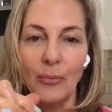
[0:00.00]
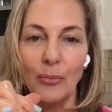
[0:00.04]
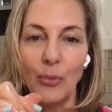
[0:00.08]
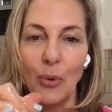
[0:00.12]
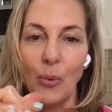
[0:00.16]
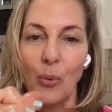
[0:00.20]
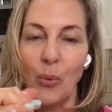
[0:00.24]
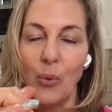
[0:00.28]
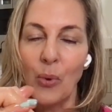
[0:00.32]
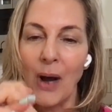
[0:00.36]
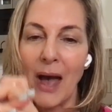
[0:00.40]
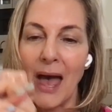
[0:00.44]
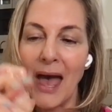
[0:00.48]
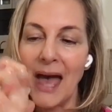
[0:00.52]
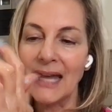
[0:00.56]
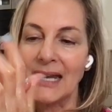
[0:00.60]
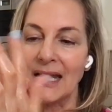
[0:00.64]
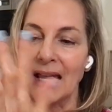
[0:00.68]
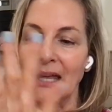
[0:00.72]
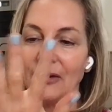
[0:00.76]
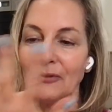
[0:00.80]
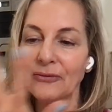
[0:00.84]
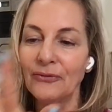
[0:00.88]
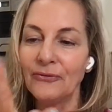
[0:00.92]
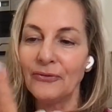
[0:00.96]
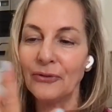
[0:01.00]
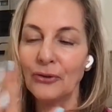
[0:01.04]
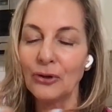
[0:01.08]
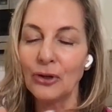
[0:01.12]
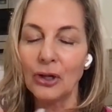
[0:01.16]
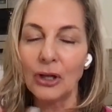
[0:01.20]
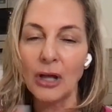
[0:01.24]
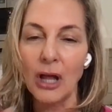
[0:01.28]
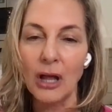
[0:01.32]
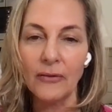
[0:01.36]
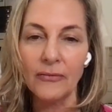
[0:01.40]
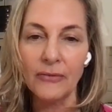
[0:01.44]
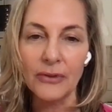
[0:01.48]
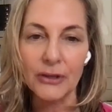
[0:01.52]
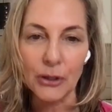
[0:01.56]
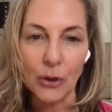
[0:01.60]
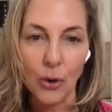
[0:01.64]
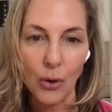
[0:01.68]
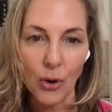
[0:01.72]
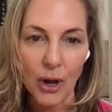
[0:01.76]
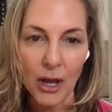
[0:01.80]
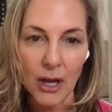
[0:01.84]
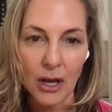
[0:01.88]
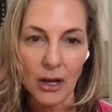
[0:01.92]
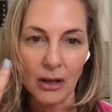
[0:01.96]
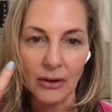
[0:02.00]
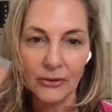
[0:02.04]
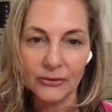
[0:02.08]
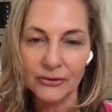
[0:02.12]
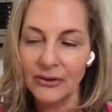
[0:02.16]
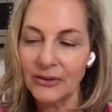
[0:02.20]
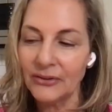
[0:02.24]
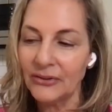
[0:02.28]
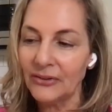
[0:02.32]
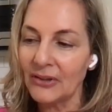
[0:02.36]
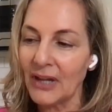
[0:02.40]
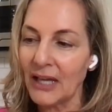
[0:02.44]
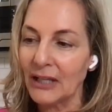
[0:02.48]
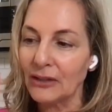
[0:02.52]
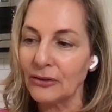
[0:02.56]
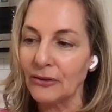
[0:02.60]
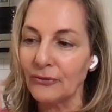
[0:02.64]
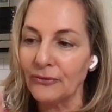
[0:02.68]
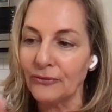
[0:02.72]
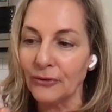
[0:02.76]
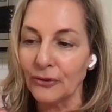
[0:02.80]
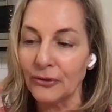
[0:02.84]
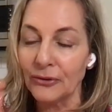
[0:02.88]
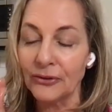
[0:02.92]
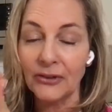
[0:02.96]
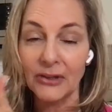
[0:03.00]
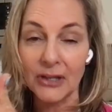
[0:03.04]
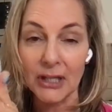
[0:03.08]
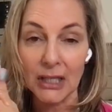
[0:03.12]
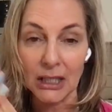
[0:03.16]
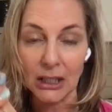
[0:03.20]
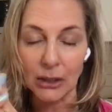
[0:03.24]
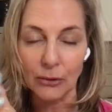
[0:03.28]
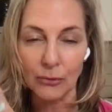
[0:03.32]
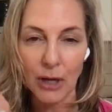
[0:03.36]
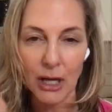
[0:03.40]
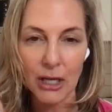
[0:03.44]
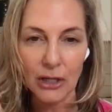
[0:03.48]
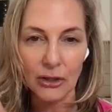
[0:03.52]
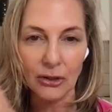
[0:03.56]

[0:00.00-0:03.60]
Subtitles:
wet and full of the oil. So this is like the first thing, right?